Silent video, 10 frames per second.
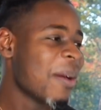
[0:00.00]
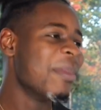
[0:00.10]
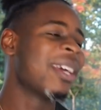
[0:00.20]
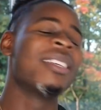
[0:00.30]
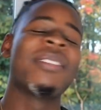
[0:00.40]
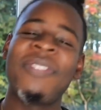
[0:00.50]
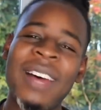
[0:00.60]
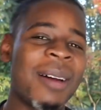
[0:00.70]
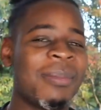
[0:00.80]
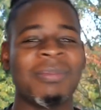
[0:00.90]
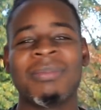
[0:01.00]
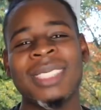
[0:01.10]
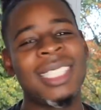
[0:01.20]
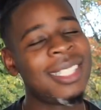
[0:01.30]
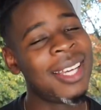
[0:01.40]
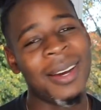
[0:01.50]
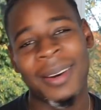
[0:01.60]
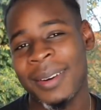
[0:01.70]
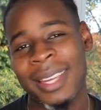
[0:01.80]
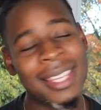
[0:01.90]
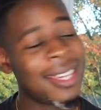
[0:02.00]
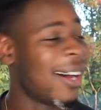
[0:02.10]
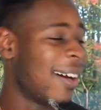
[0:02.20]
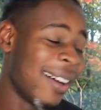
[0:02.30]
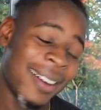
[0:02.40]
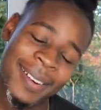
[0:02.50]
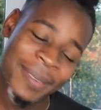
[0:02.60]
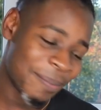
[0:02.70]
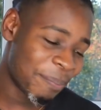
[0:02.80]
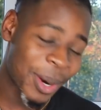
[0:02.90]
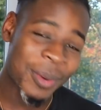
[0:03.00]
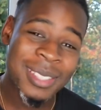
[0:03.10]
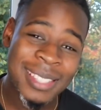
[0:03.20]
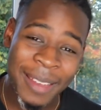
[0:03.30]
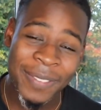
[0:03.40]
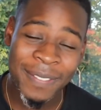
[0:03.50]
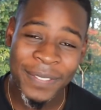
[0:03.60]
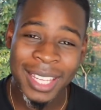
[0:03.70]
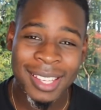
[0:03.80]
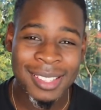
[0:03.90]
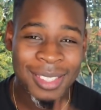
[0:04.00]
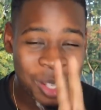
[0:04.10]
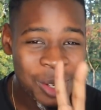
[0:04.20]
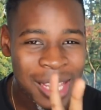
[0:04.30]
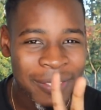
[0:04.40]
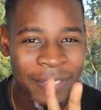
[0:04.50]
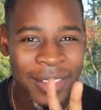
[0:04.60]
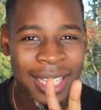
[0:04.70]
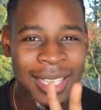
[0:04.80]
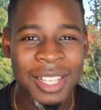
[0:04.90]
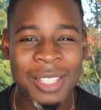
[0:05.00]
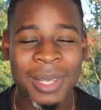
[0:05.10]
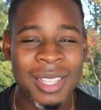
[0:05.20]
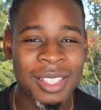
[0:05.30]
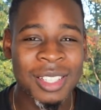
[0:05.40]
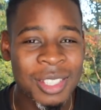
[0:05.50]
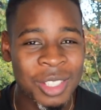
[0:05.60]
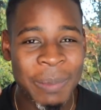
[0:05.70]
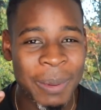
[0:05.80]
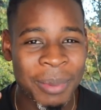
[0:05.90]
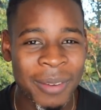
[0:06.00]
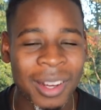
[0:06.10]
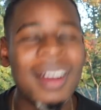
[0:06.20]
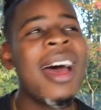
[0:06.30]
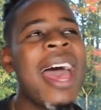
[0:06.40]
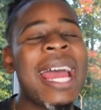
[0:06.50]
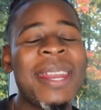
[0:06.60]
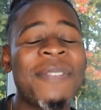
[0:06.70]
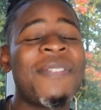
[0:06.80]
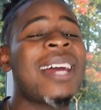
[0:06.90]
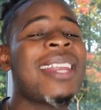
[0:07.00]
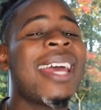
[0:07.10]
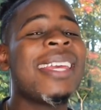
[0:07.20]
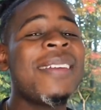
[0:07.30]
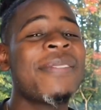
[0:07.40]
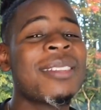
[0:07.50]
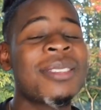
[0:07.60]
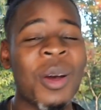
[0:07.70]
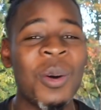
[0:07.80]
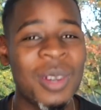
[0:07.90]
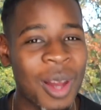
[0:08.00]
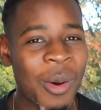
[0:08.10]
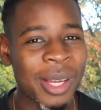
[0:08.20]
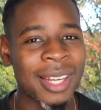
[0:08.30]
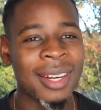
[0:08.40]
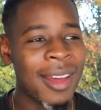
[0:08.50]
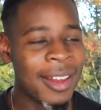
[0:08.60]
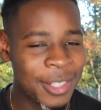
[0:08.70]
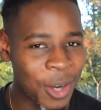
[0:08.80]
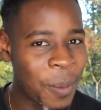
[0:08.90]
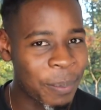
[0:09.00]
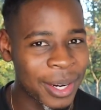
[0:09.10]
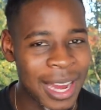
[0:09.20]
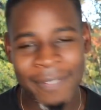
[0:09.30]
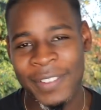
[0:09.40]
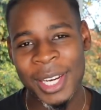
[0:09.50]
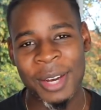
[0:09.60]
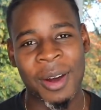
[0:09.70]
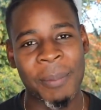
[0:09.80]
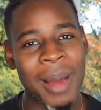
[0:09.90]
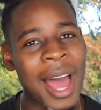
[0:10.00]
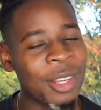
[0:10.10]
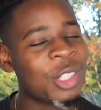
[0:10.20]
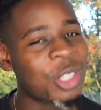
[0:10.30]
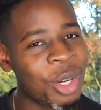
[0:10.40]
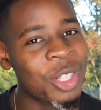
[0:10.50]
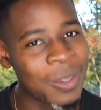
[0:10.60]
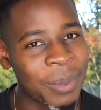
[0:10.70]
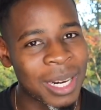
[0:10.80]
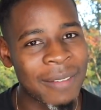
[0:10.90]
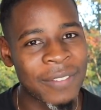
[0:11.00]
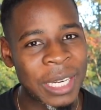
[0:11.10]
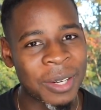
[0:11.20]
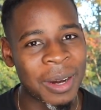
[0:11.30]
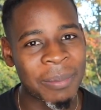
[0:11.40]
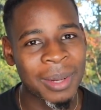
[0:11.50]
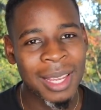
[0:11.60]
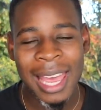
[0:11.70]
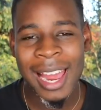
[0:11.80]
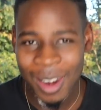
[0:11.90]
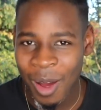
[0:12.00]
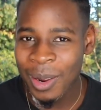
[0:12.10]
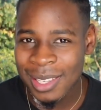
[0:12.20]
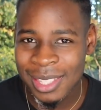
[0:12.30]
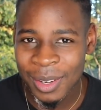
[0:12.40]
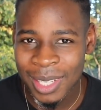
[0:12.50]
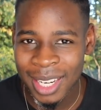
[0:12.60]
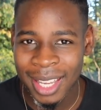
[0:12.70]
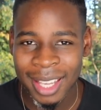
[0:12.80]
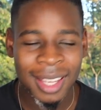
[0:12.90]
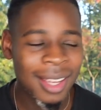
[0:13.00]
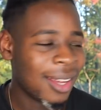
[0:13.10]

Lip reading: Because fam, yo, bro, 7 figures, 2 7-figure deals because of your stupid brother. And the fact that he even told Logan, don't put that video up. Are you sure you should put that video up? And Logan still did it.